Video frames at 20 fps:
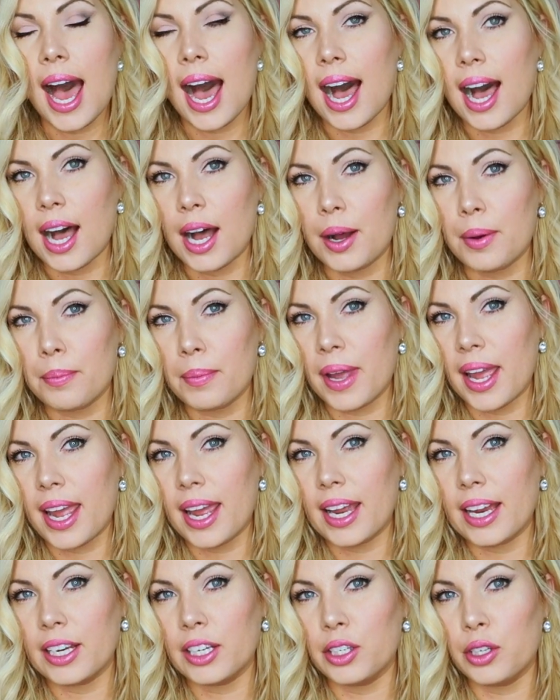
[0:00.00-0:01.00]

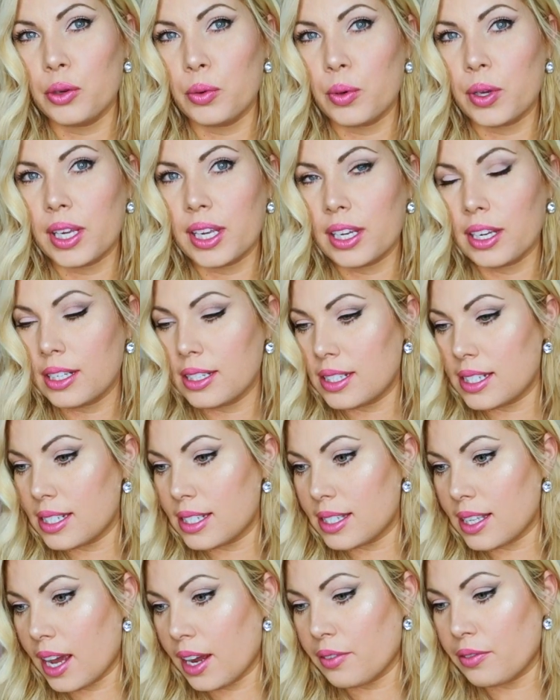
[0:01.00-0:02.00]
and you can
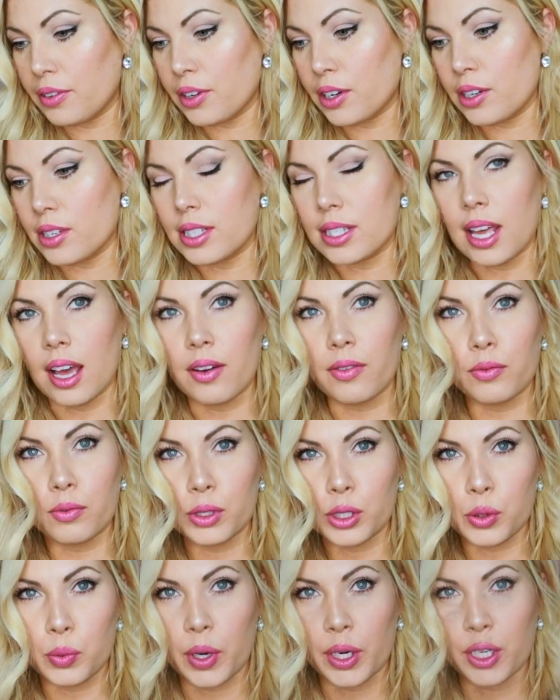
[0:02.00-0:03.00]
decide for yourself
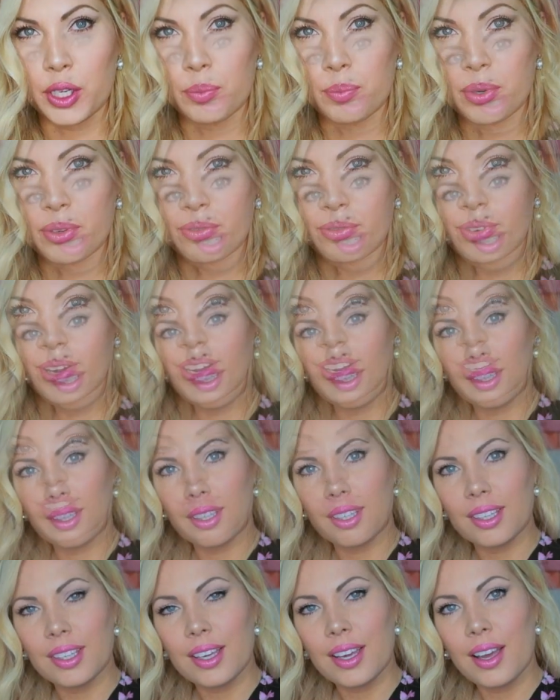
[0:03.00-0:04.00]
which one you prefer.
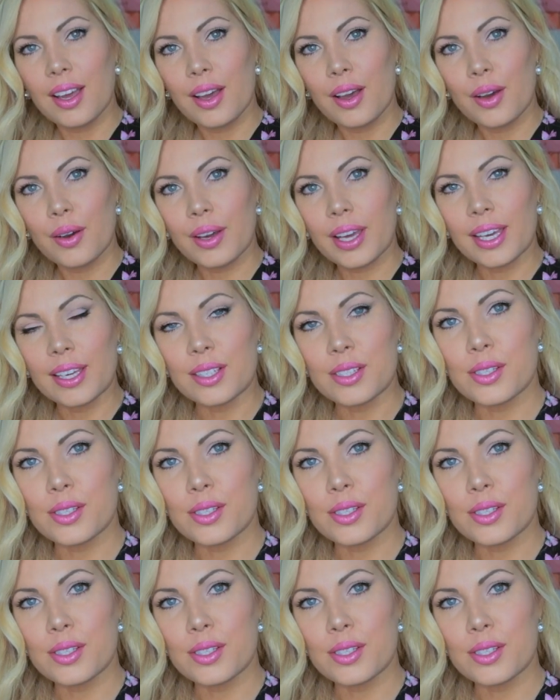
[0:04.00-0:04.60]
Okay,